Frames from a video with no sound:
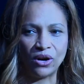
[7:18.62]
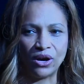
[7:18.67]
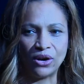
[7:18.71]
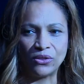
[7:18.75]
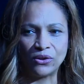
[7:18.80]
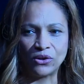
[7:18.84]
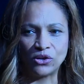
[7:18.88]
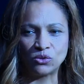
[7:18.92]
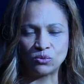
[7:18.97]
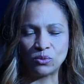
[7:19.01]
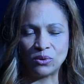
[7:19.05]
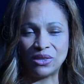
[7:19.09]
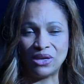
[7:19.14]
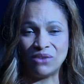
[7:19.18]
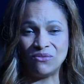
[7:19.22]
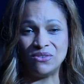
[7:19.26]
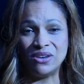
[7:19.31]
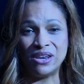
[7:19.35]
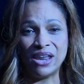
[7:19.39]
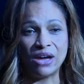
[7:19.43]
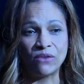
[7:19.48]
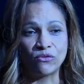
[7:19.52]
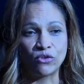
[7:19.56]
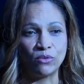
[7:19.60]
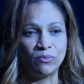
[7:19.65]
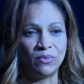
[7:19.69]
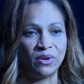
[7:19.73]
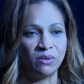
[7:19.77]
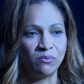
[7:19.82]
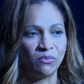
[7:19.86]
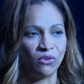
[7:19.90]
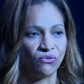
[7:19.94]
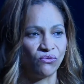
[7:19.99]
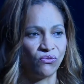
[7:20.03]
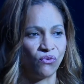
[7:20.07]
or others where they've never
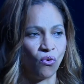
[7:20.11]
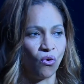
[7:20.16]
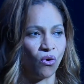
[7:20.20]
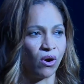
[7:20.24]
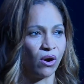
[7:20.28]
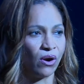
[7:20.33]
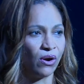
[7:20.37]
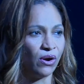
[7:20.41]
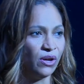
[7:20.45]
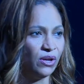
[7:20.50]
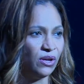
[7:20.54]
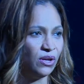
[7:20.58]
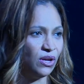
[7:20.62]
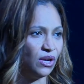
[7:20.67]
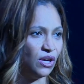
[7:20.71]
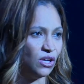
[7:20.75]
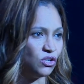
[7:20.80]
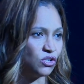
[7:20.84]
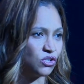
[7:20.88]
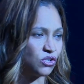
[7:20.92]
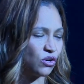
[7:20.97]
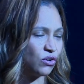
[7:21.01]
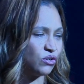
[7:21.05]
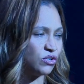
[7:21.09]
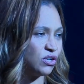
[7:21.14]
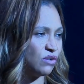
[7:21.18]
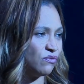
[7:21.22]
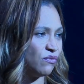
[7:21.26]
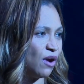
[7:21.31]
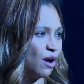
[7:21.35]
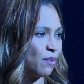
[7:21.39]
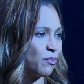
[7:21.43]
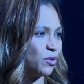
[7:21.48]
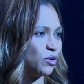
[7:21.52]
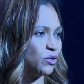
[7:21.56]
been before in search
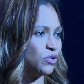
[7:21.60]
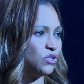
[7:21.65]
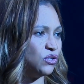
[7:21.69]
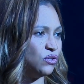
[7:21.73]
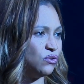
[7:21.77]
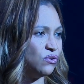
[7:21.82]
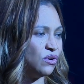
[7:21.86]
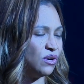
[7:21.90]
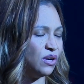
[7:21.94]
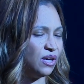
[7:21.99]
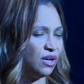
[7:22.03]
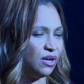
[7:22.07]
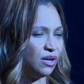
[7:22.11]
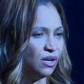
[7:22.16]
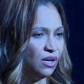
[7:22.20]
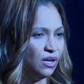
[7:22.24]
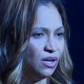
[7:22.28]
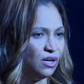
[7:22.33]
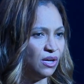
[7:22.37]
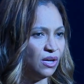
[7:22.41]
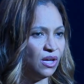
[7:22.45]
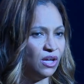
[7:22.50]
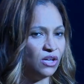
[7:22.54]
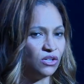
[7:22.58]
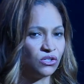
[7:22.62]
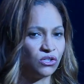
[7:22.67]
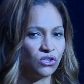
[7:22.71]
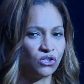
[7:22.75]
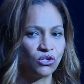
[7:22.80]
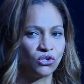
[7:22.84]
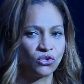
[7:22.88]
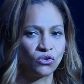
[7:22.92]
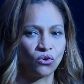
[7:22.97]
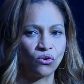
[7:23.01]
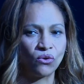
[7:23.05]
of opportunity, is
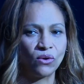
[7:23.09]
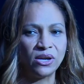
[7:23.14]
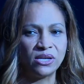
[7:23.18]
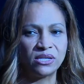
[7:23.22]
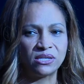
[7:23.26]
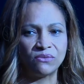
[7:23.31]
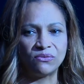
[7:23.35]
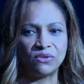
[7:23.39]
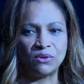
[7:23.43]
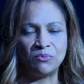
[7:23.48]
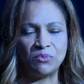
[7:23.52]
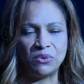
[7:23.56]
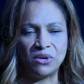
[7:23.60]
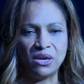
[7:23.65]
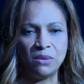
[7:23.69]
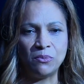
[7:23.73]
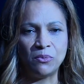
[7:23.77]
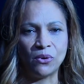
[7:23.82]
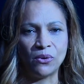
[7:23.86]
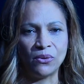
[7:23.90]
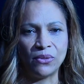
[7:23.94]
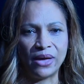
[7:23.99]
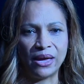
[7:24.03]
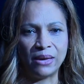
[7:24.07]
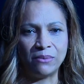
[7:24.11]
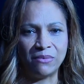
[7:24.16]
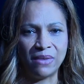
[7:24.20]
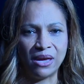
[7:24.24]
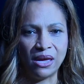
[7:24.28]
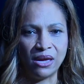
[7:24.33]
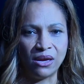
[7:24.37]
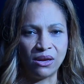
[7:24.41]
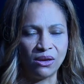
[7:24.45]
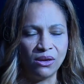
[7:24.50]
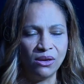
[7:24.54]
the stories of the people that
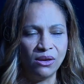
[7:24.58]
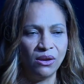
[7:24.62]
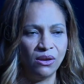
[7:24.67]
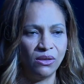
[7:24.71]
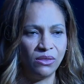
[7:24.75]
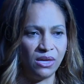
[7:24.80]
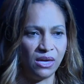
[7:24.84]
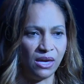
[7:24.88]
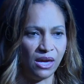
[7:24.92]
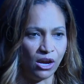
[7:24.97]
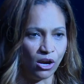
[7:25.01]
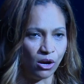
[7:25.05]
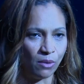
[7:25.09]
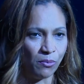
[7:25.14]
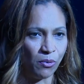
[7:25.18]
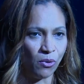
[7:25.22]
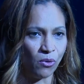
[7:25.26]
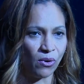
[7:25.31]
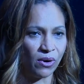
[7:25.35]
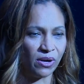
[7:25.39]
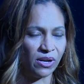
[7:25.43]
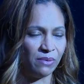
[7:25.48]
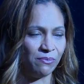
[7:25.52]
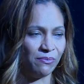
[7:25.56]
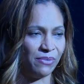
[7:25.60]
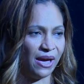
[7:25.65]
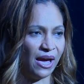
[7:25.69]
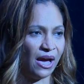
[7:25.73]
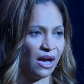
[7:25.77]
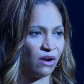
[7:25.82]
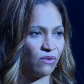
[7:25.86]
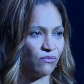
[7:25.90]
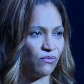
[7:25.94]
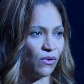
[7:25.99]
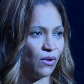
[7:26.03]
make the airport
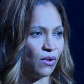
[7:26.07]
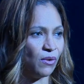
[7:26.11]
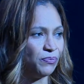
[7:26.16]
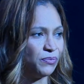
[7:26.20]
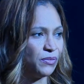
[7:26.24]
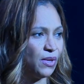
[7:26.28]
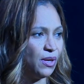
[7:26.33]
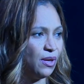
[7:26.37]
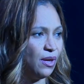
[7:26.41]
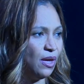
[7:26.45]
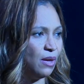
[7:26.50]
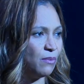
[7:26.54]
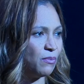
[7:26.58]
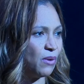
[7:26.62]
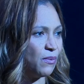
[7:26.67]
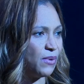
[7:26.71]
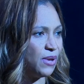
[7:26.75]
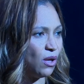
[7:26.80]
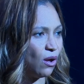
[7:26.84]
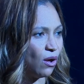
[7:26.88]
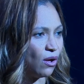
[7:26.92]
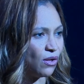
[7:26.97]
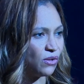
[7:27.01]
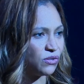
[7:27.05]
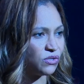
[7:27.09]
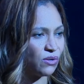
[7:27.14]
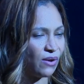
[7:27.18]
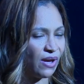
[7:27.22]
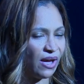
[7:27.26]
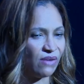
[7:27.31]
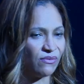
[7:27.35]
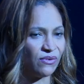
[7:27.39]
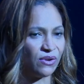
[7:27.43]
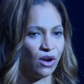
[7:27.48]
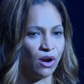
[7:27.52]
impactful. But we also
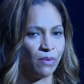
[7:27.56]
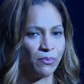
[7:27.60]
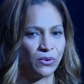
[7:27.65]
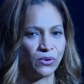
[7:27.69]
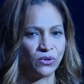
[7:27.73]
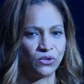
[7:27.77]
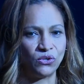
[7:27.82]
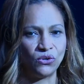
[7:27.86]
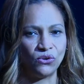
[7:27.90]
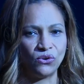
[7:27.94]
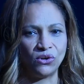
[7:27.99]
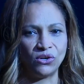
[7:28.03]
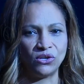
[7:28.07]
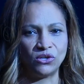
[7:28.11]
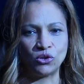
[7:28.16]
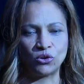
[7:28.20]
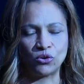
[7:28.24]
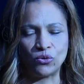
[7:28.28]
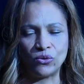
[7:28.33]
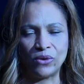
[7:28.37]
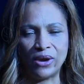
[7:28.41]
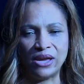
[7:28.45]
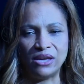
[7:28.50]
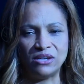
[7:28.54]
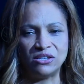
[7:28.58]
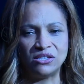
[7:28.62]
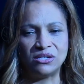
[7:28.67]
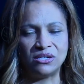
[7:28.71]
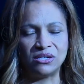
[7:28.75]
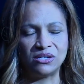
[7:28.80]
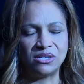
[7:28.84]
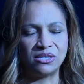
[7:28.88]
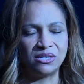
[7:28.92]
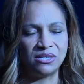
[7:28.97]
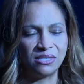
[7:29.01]
have an opportunity to create
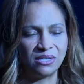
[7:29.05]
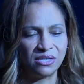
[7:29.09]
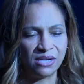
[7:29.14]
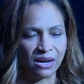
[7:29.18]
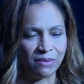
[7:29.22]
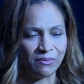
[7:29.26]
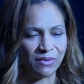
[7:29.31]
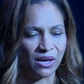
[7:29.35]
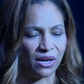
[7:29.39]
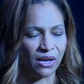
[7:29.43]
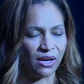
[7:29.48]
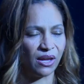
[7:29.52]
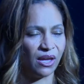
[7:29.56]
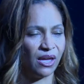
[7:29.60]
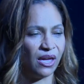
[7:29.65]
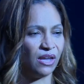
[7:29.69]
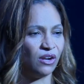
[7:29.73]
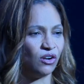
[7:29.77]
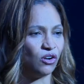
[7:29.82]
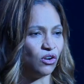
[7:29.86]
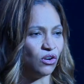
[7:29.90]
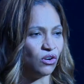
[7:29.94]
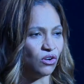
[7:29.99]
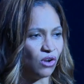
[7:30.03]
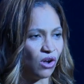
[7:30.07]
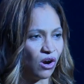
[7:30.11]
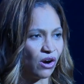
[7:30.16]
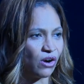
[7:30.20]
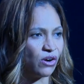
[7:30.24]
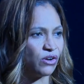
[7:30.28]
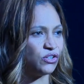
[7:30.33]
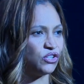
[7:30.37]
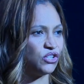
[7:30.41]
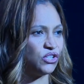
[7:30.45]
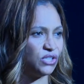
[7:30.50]
systemic and
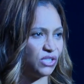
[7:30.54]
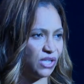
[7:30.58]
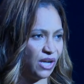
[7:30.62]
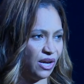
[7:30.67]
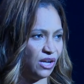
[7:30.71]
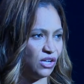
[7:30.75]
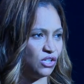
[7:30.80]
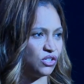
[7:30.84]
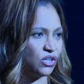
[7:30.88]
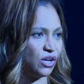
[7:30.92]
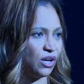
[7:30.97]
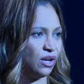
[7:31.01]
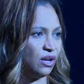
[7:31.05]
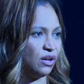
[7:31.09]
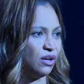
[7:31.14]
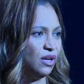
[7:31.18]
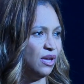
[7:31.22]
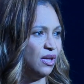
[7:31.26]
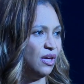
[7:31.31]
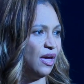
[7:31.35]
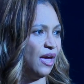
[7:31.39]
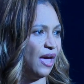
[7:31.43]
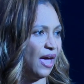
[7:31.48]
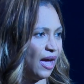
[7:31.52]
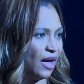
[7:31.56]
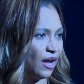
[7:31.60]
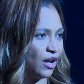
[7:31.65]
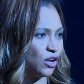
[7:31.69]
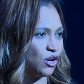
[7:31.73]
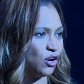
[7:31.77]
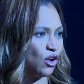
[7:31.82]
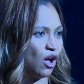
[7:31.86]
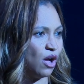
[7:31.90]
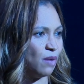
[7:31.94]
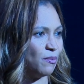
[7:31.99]
large changing
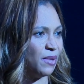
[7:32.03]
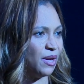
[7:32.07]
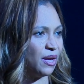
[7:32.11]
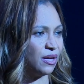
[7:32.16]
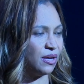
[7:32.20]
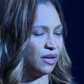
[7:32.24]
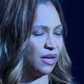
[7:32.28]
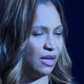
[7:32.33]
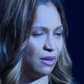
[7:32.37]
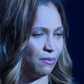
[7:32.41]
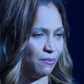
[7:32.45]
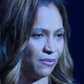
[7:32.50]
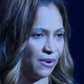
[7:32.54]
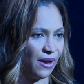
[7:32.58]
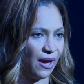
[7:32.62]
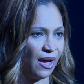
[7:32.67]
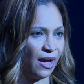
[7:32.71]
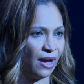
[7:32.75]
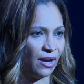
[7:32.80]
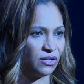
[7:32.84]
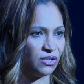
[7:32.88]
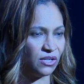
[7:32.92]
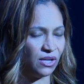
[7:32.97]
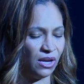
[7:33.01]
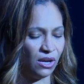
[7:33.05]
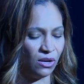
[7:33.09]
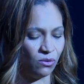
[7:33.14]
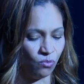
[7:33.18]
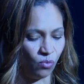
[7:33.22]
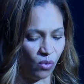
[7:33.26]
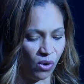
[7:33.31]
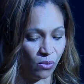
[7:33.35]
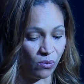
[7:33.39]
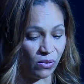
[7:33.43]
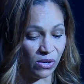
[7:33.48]
economic impact
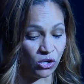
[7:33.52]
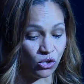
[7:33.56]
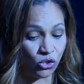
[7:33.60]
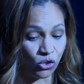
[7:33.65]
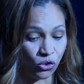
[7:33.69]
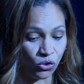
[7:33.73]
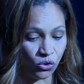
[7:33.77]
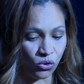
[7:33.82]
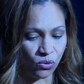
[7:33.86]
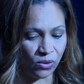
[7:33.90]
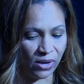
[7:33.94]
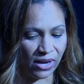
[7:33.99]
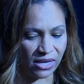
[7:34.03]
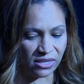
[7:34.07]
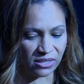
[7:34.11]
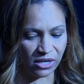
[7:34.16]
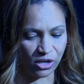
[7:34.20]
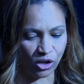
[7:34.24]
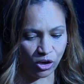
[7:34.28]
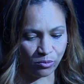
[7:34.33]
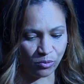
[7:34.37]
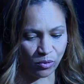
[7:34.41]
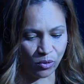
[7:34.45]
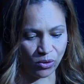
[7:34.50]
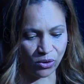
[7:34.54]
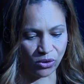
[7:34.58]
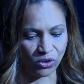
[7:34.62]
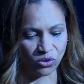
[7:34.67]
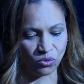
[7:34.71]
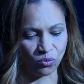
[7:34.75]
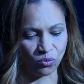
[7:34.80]
in what we do as an airport